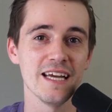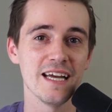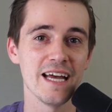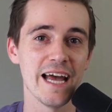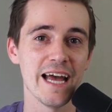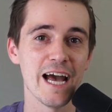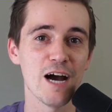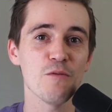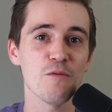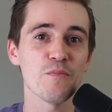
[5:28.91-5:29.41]

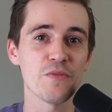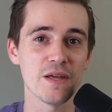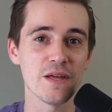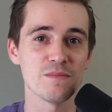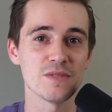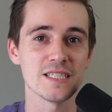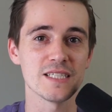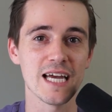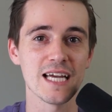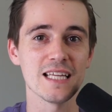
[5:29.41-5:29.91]
help them
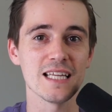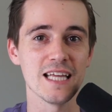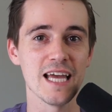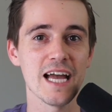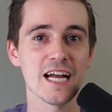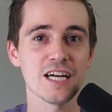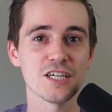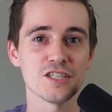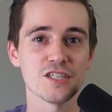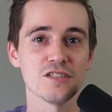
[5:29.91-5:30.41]
to take the
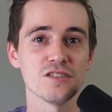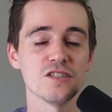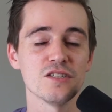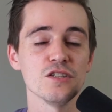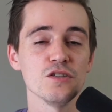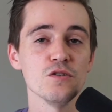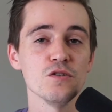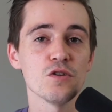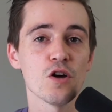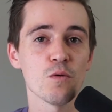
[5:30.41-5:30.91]
actions that
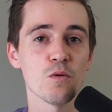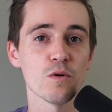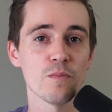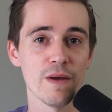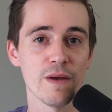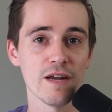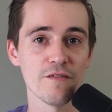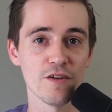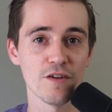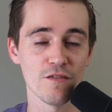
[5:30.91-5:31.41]
would
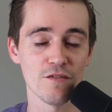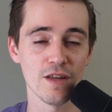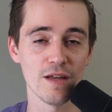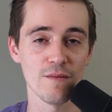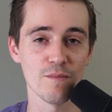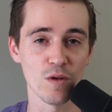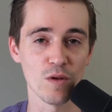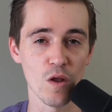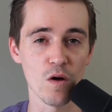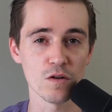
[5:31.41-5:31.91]
benefit
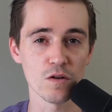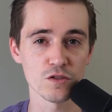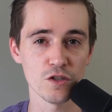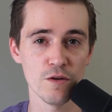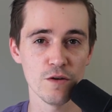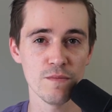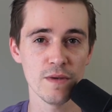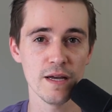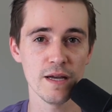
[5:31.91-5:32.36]
them long term,